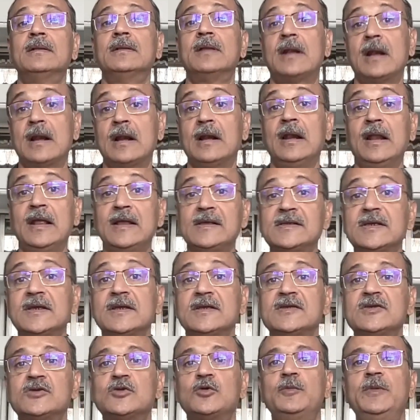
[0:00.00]
are
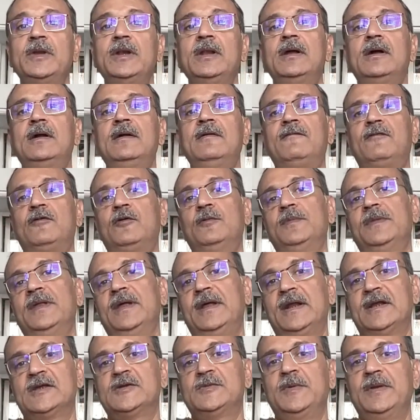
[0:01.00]
lessons to be learned from
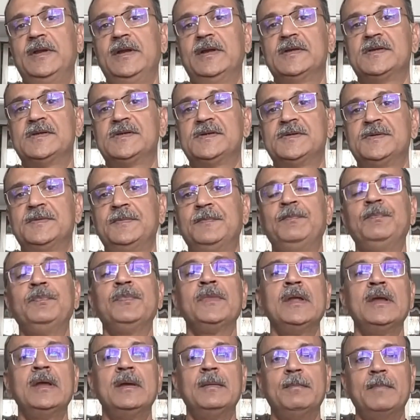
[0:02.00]
their experience.
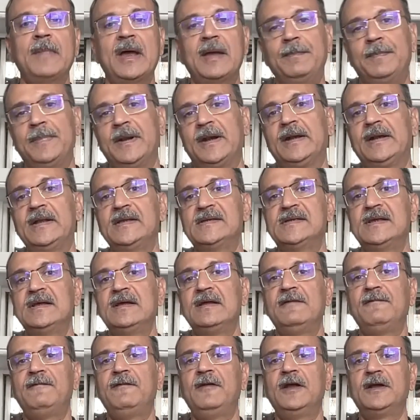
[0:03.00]
By practicing
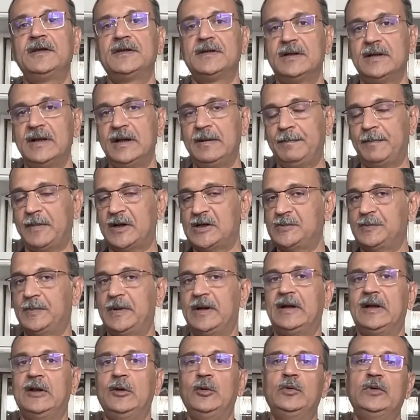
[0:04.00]
reflection and
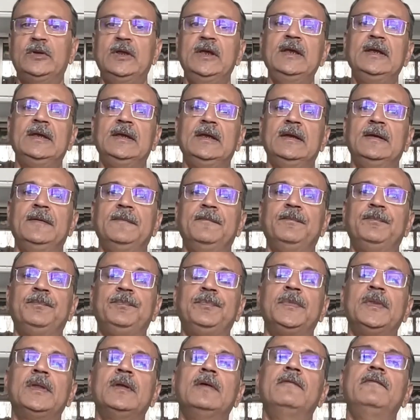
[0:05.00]
perspective thinking,
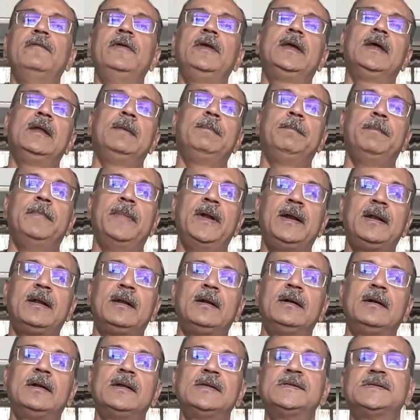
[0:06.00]
we can
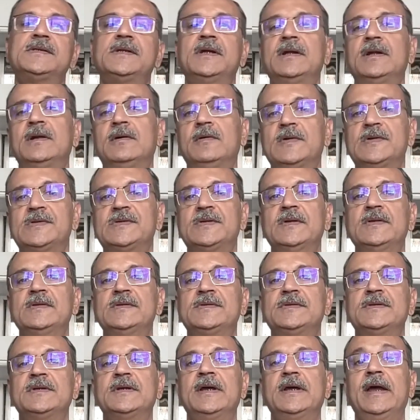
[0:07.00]
better understand
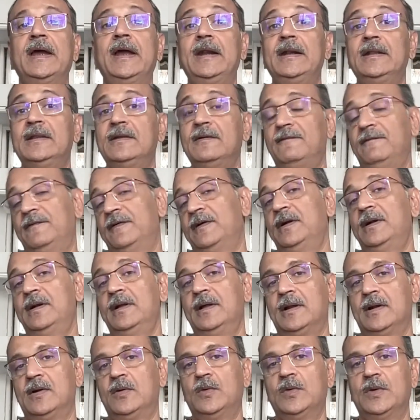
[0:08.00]
ourselves and the world
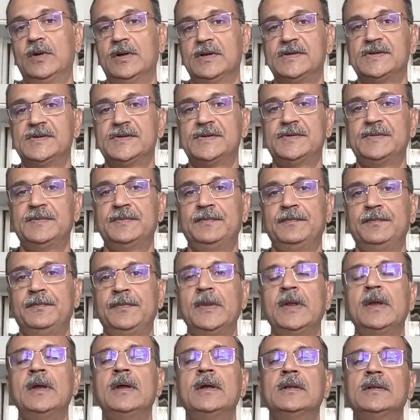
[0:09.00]
around us.
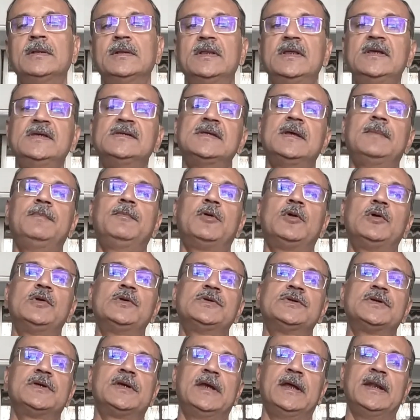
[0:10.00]
This
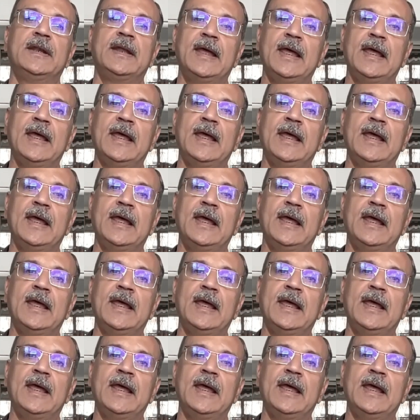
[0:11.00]
approach can